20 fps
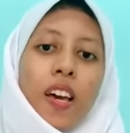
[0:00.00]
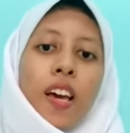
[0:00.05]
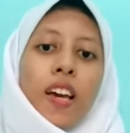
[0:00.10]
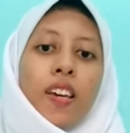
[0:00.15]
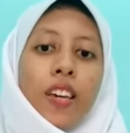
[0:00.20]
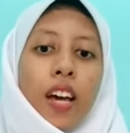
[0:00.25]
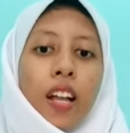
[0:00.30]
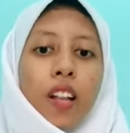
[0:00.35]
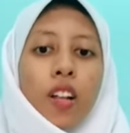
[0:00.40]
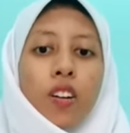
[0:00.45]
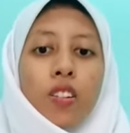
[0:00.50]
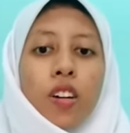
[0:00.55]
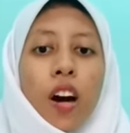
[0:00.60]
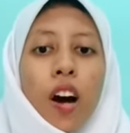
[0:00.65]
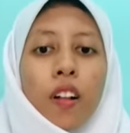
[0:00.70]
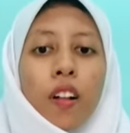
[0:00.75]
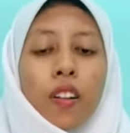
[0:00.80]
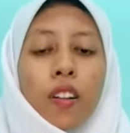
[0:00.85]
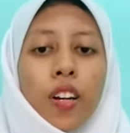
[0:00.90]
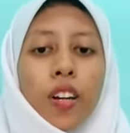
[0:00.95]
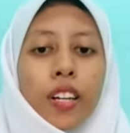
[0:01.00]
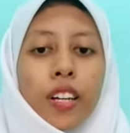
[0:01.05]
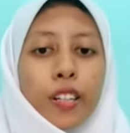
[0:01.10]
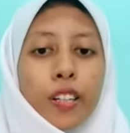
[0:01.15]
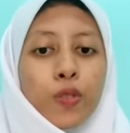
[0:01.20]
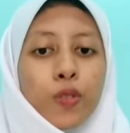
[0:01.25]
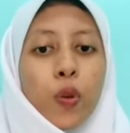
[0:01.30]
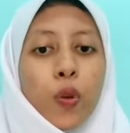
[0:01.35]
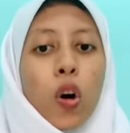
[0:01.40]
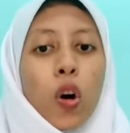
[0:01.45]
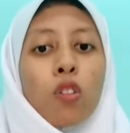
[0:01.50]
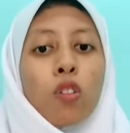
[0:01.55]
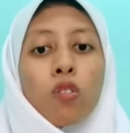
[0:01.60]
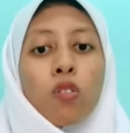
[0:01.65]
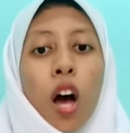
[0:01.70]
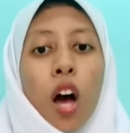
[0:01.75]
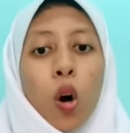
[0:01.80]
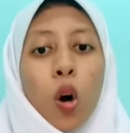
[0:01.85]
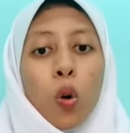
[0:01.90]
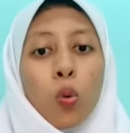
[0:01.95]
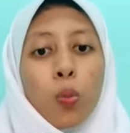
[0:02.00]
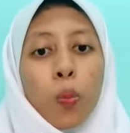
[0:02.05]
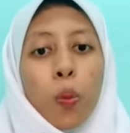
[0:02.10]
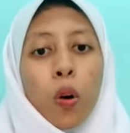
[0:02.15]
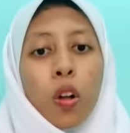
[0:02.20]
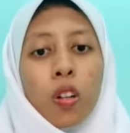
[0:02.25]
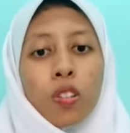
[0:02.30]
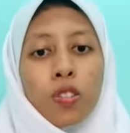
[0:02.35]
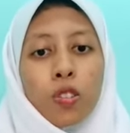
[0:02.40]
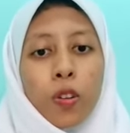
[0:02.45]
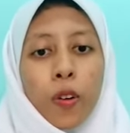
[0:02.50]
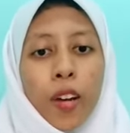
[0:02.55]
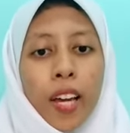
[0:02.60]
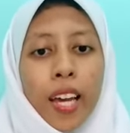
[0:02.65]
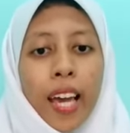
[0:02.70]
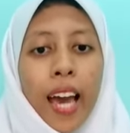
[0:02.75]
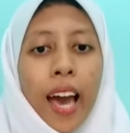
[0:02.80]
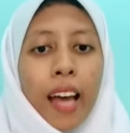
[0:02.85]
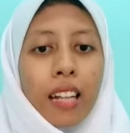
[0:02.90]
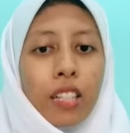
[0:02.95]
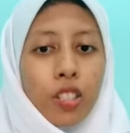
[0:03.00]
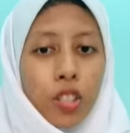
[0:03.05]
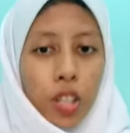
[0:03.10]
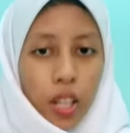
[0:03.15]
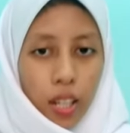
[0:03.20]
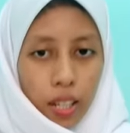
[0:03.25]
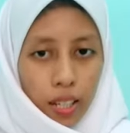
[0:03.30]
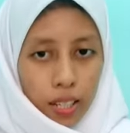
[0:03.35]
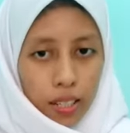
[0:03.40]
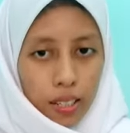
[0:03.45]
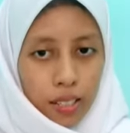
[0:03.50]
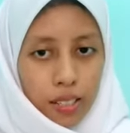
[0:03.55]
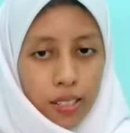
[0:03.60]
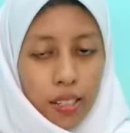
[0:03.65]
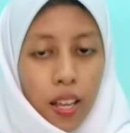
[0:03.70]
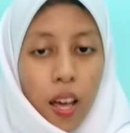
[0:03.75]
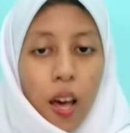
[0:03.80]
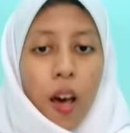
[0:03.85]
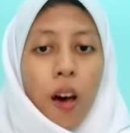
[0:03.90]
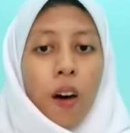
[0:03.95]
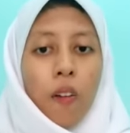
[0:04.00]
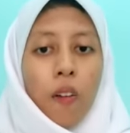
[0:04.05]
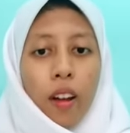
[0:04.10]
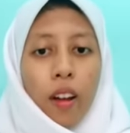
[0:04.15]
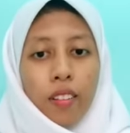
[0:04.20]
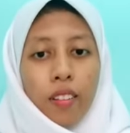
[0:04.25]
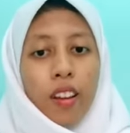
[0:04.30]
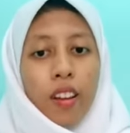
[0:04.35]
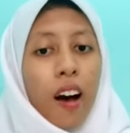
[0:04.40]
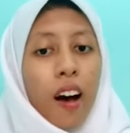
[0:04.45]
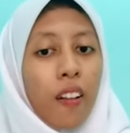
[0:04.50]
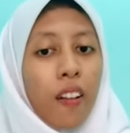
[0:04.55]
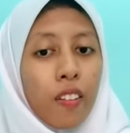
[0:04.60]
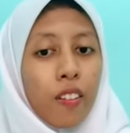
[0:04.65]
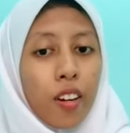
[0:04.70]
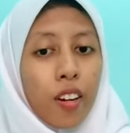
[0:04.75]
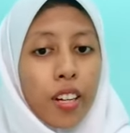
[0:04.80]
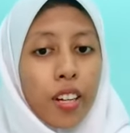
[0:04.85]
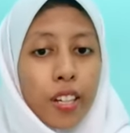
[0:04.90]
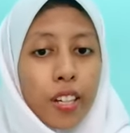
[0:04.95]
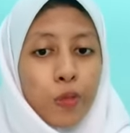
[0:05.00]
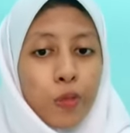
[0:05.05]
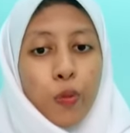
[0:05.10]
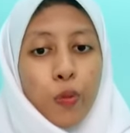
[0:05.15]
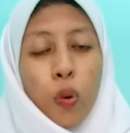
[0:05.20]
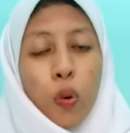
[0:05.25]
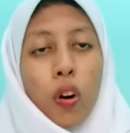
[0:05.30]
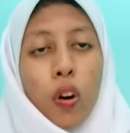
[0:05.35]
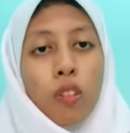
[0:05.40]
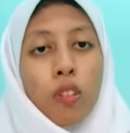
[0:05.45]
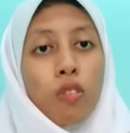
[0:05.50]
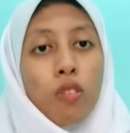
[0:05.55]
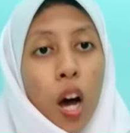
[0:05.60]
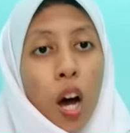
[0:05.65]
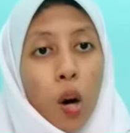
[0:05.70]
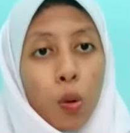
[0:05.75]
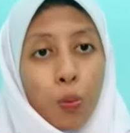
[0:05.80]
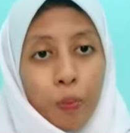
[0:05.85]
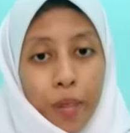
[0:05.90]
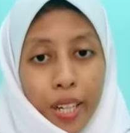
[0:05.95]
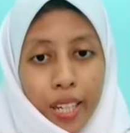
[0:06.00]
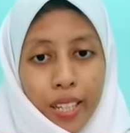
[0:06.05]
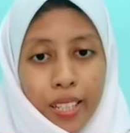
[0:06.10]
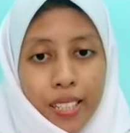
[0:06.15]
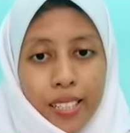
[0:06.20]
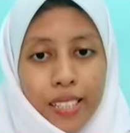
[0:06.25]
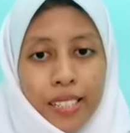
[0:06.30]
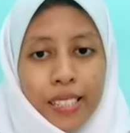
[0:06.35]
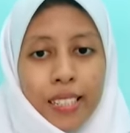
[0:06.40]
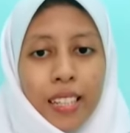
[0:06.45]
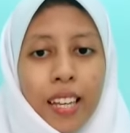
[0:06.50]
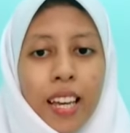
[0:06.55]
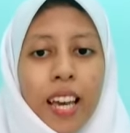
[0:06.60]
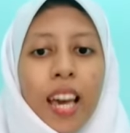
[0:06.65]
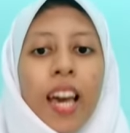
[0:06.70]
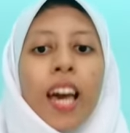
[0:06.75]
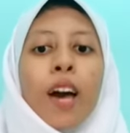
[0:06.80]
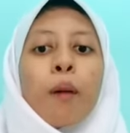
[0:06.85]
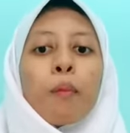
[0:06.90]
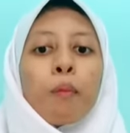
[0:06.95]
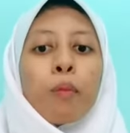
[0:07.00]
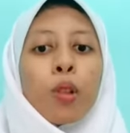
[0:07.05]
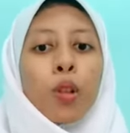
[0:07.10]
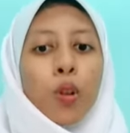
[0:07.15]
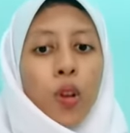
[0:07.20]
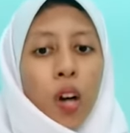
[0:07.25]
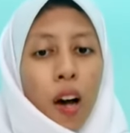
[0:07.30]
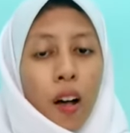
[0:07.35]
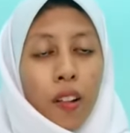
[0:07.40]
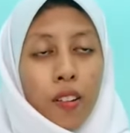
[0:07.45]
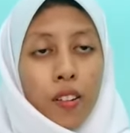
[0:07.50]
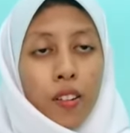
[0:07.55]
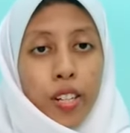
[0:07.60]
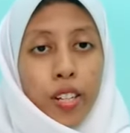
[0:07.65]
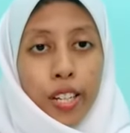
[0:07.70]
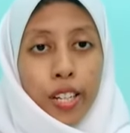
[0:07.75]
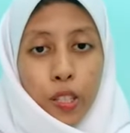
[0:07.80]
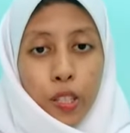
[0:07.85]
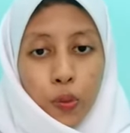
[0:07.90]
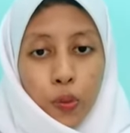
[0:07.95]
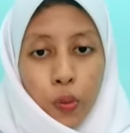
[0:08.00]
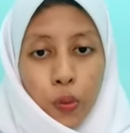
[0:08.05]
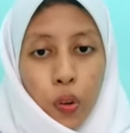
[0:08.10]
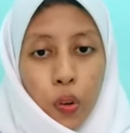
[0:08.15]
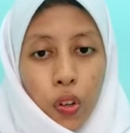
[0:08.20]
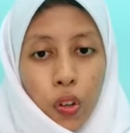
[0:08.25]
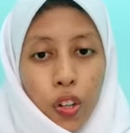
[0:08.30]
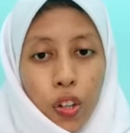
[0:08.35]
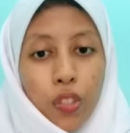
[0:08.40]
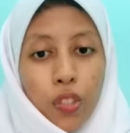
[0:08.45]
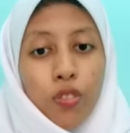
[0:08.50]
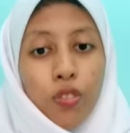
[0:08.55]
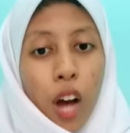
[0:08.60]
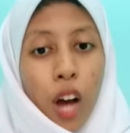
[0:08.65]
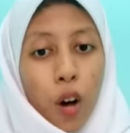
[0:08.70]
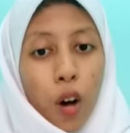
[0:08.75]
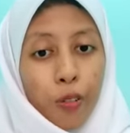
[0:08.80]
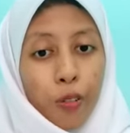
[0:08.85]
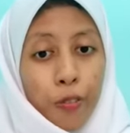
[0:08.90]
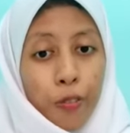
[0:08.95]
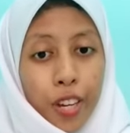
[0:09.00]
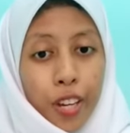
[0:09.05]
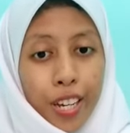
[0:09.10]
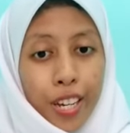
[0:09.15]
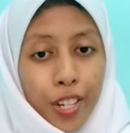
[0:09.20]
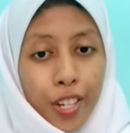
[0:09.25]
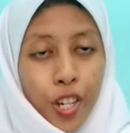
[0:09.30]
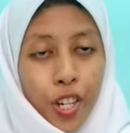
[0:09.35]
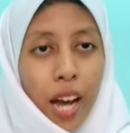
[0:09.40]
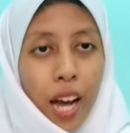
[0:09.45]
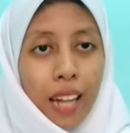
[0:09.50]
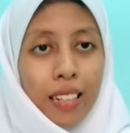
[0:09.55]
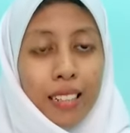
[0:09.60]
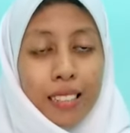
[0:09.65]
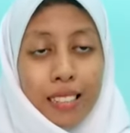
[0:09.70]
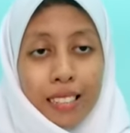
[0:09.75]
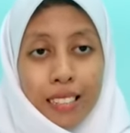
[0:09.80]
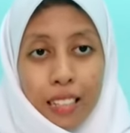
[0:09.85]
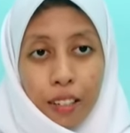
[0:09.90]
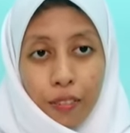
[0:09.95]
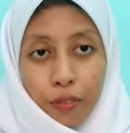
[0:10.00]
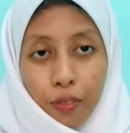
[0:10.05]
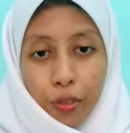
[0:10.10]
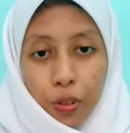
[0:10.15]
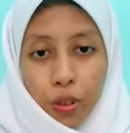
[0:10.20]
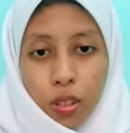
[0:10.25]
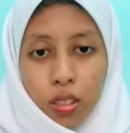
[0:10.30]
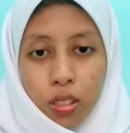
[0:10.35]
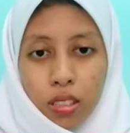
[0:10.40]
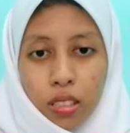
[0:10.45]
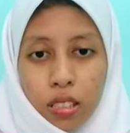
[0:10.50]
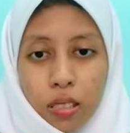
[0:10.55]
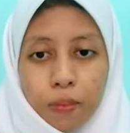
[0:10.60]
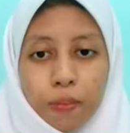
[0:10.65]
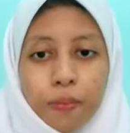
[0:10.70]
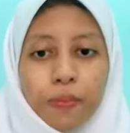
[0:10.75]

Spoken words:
Yellow color is for raw poultry and chickens. Red color is for raw meats. Blue color is for raw fish and seafoods.